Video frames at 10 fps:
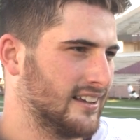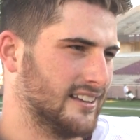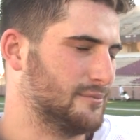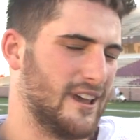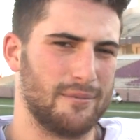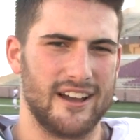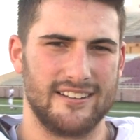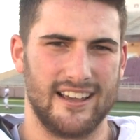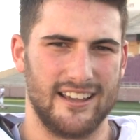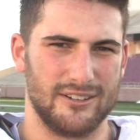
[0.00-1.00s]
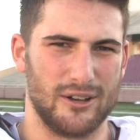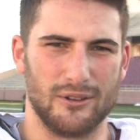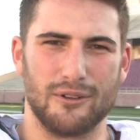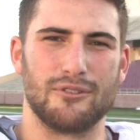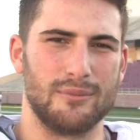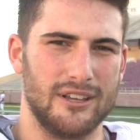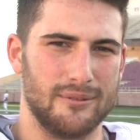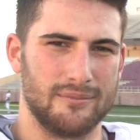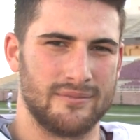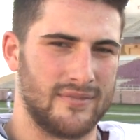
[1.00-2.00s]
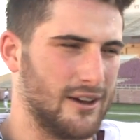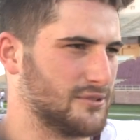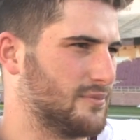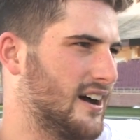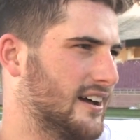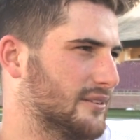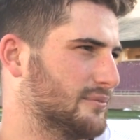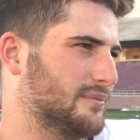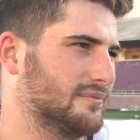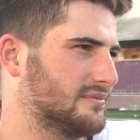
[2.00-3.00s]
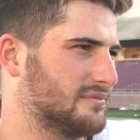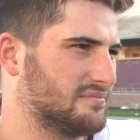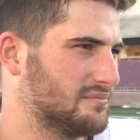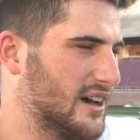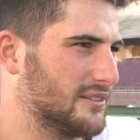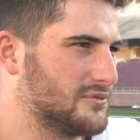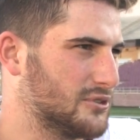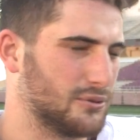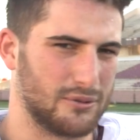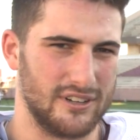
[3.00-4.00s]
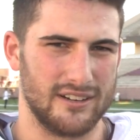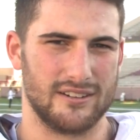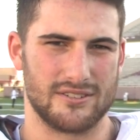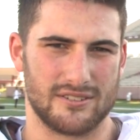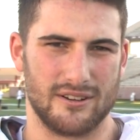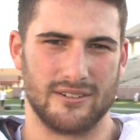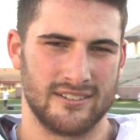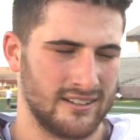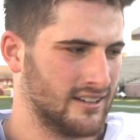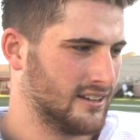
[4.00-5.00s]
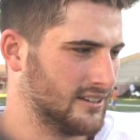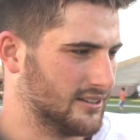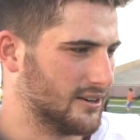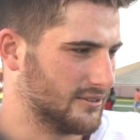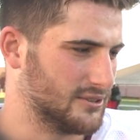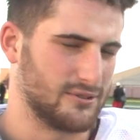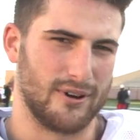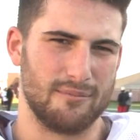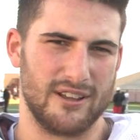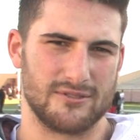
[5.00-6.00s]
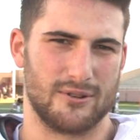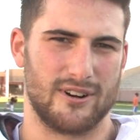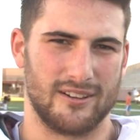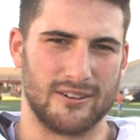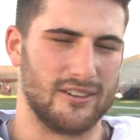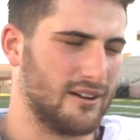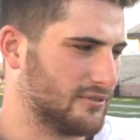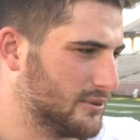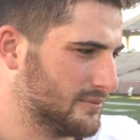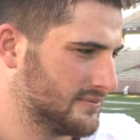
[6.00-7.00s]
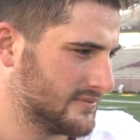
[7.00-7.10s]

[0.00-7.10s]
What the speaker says: it day by day, you know, learn from him. I was behind him about 2 or 3 years, so, you know, he's a great mentor. I learned a lot from him.